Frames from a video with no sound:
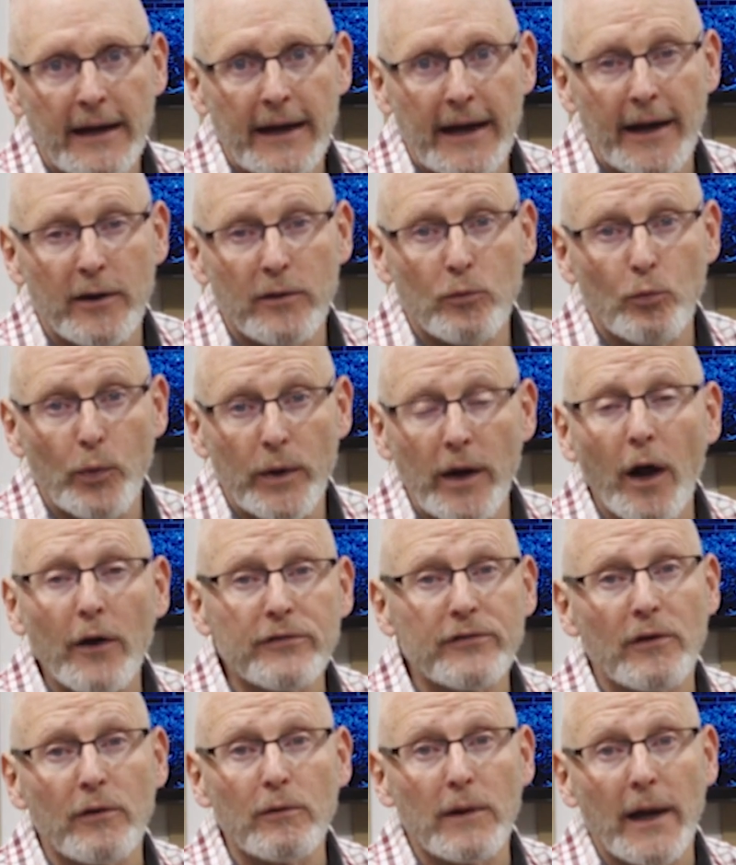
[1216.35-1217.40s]
And we'd
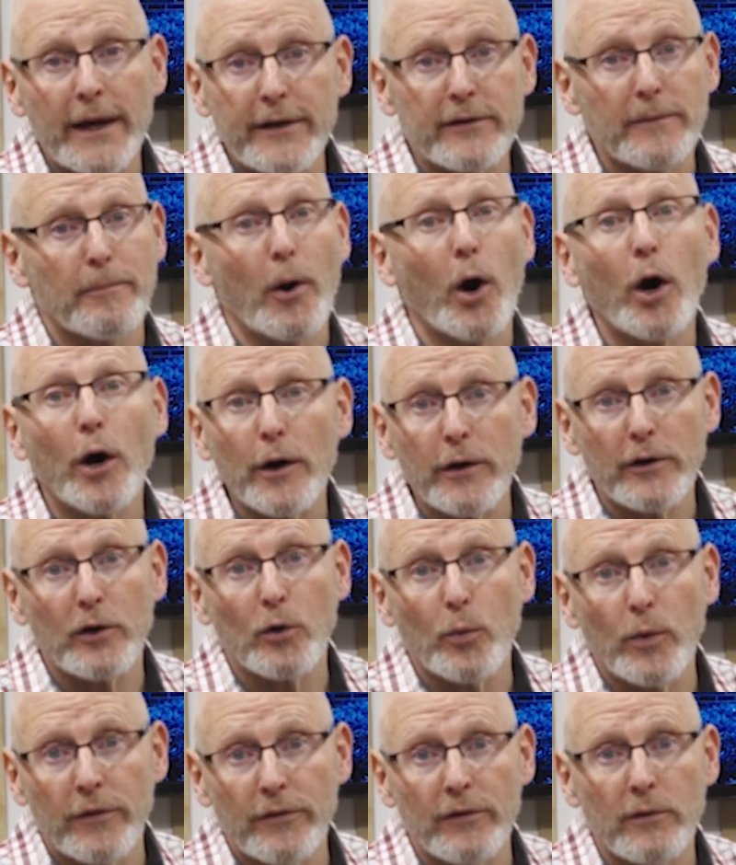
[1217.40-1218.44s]
also like to partner
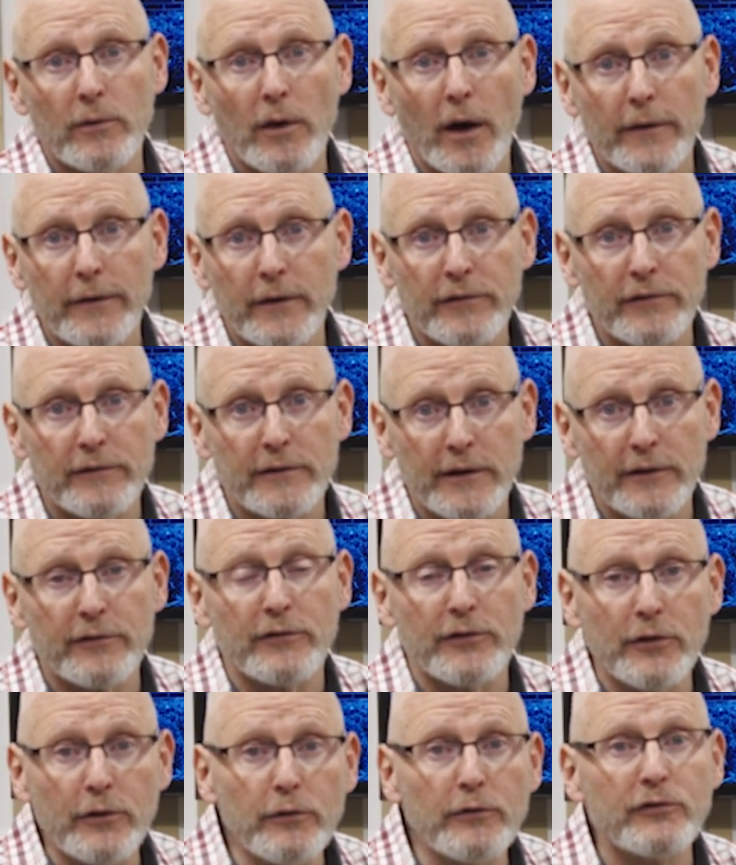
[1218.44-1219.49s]
with you on this,
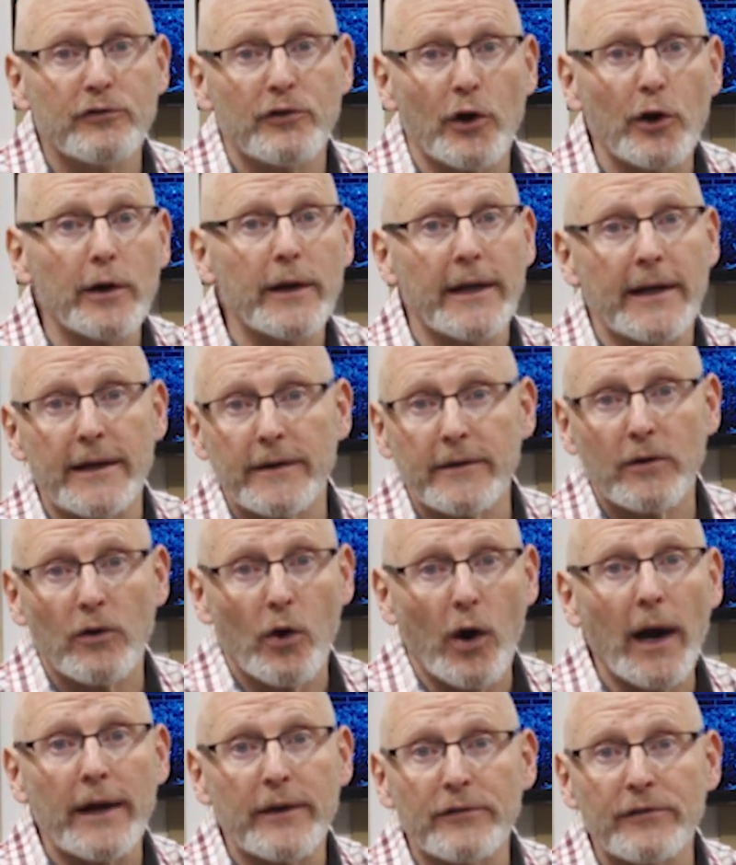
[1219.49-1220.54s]
this new journey in
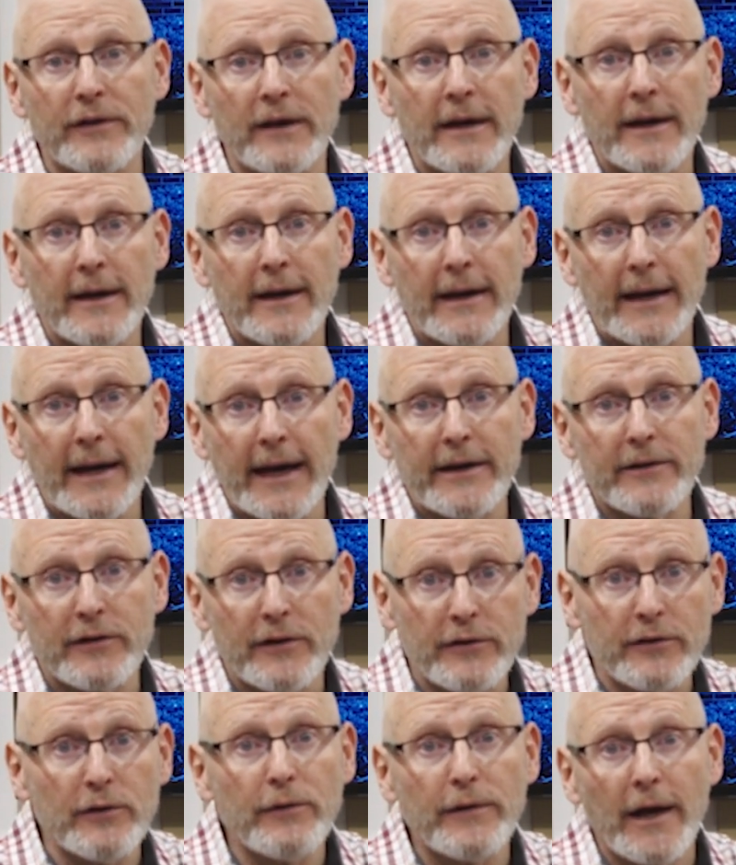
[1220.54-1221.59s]
Christ. And to
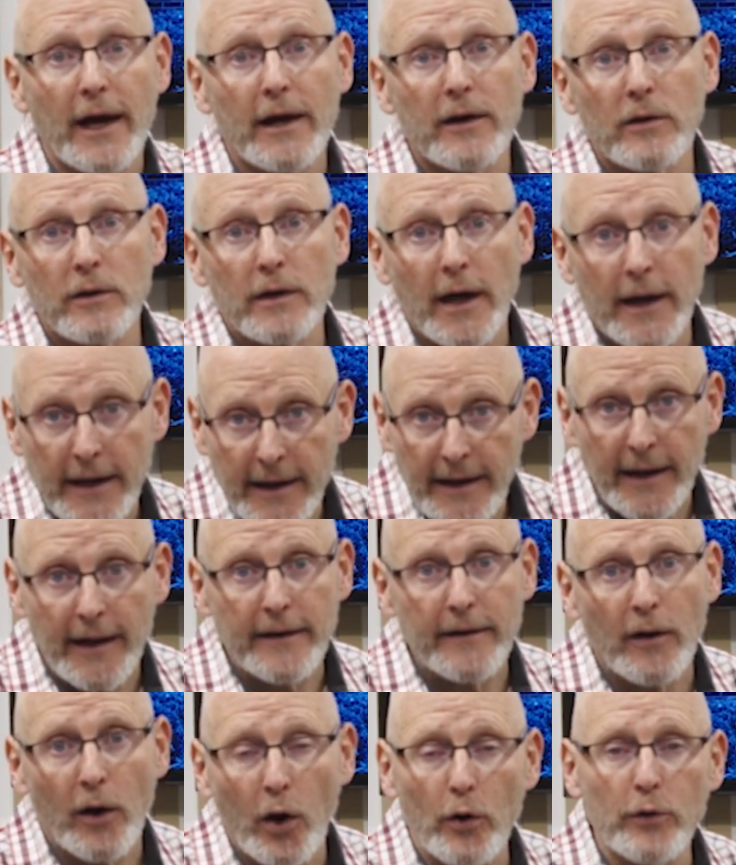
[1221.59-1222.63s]
do that,
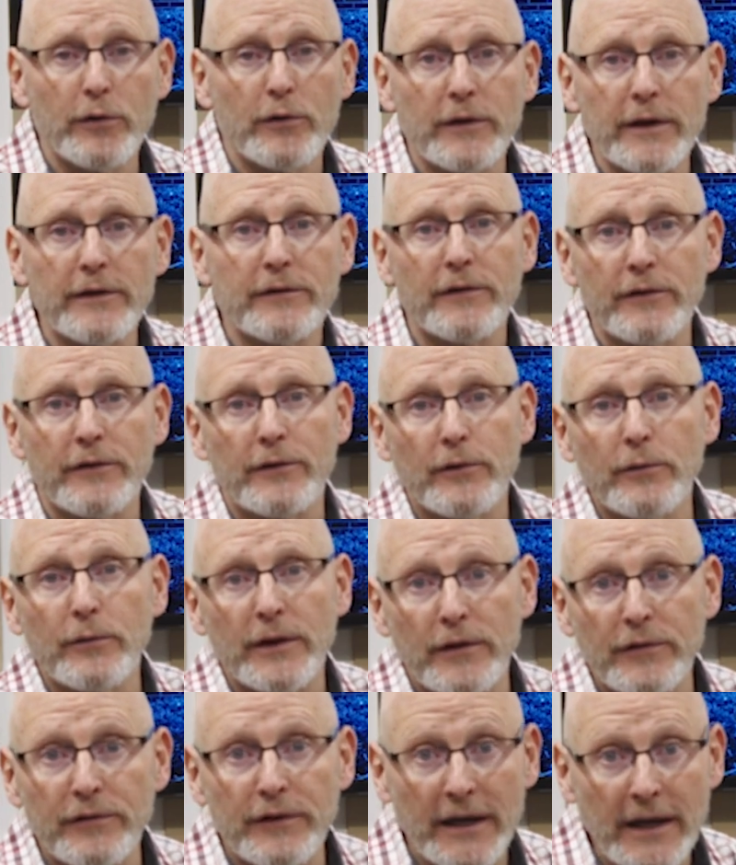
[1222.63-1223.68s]
again, all you need to do
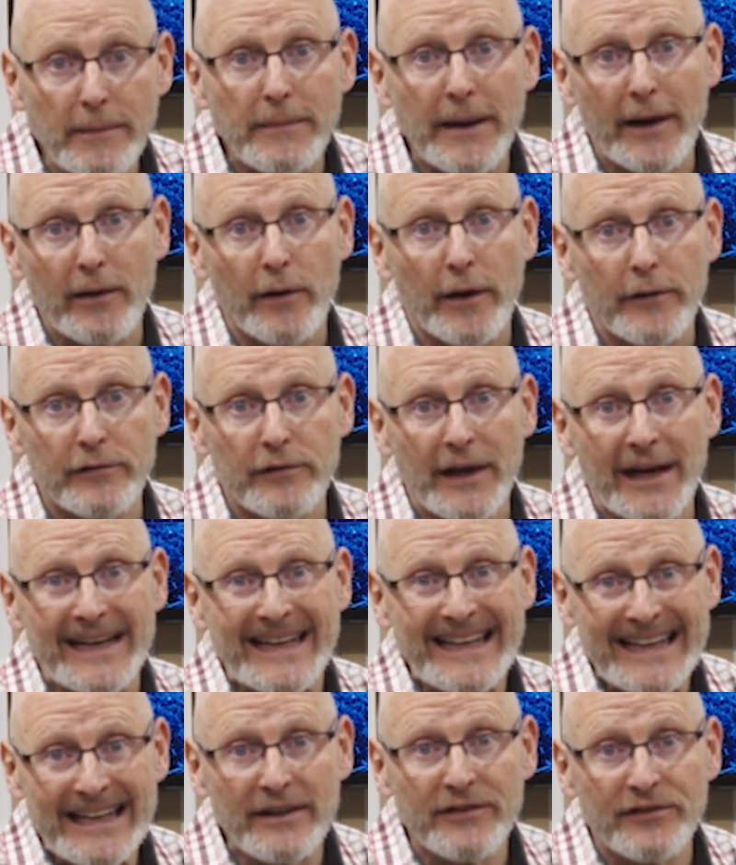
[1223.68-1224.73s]
is email us at
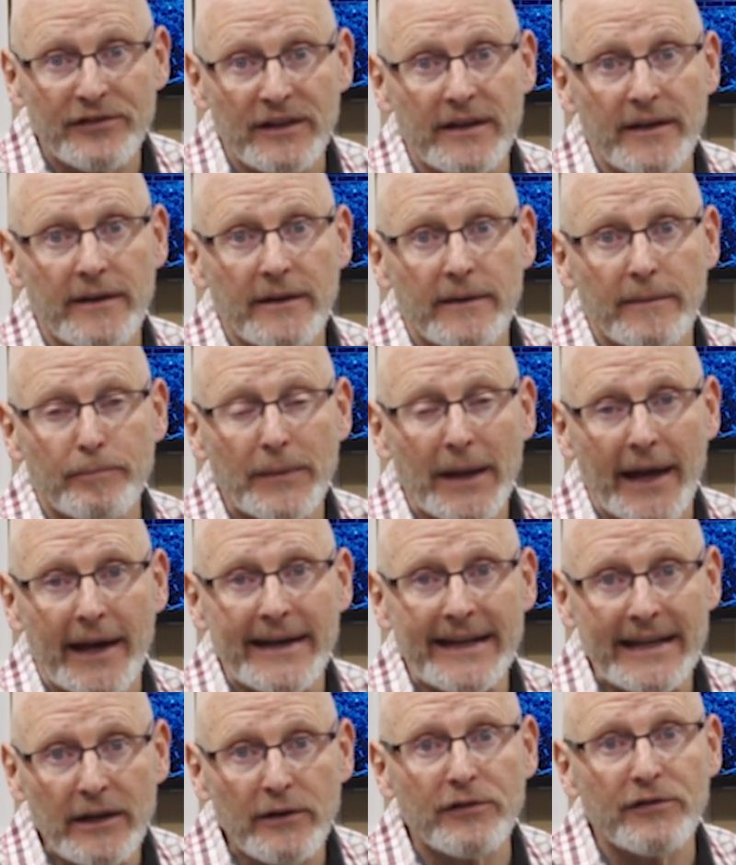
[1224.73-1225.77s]
ec
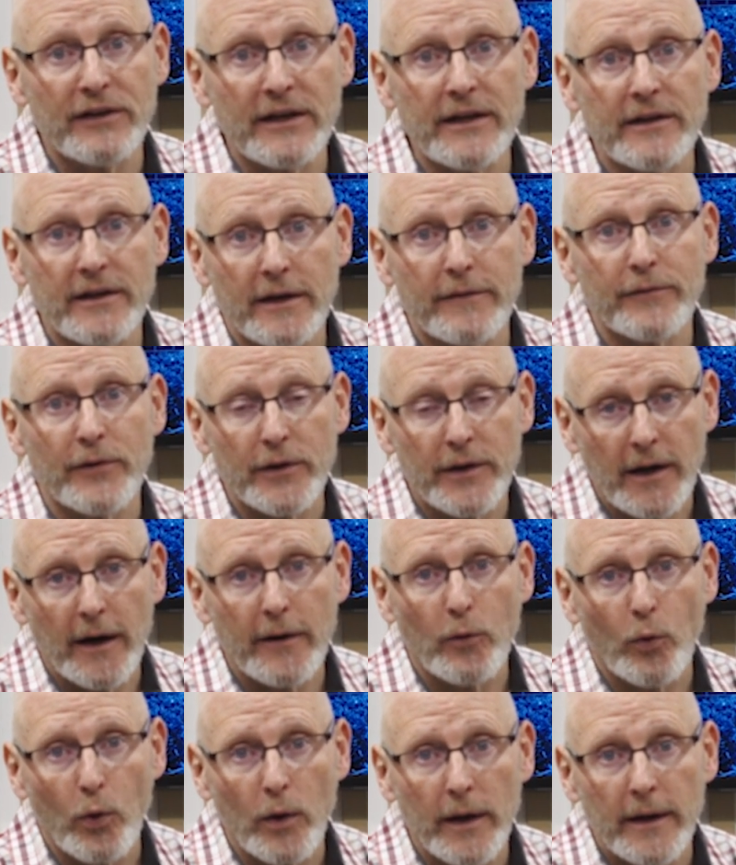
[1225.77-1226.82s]
at
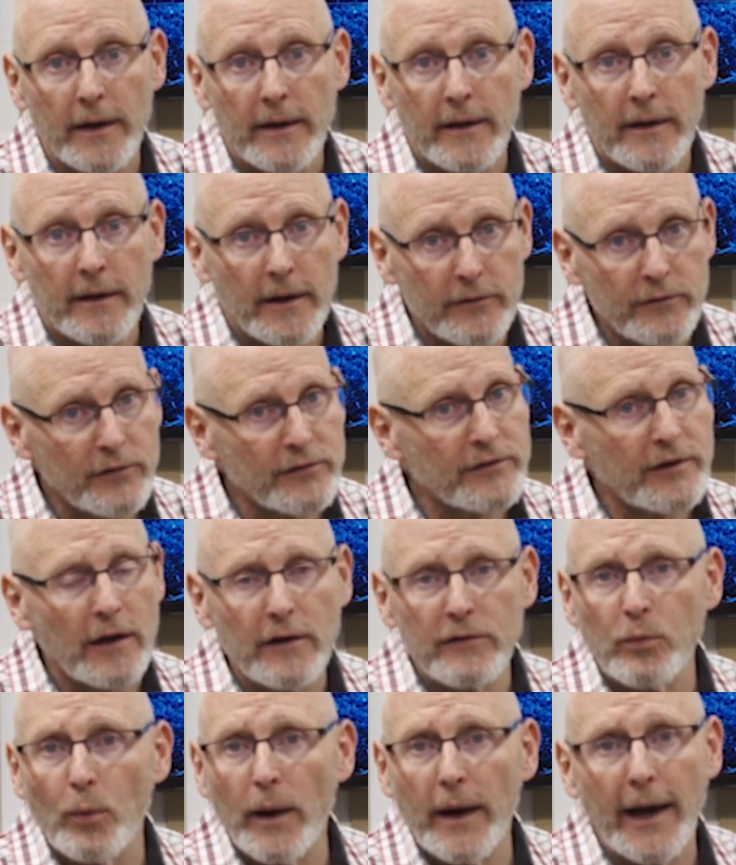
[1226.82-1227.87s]
ecdenver.org and just tell
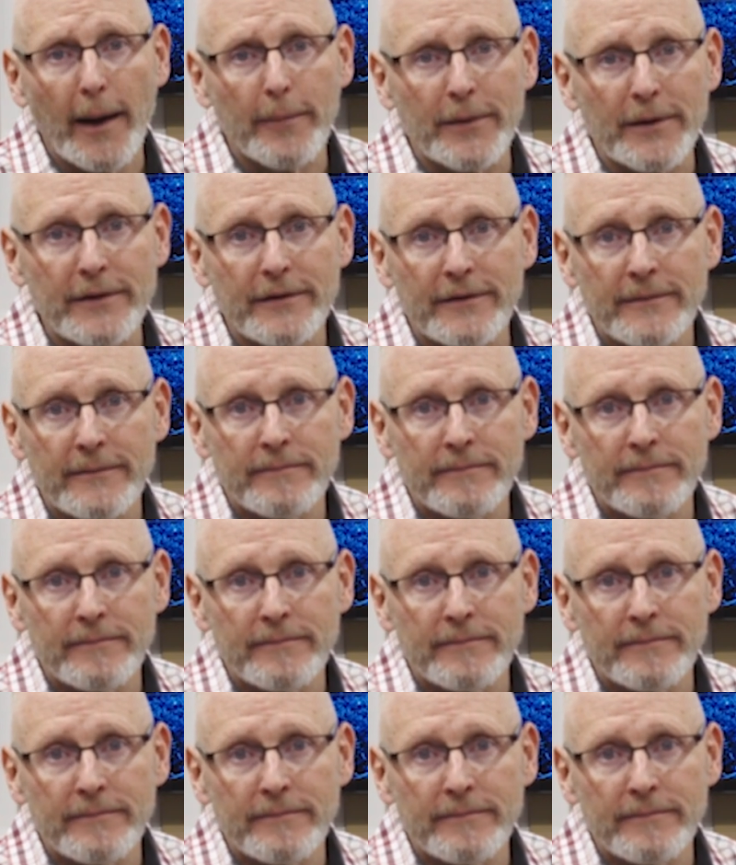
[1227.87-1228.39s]
us what happened.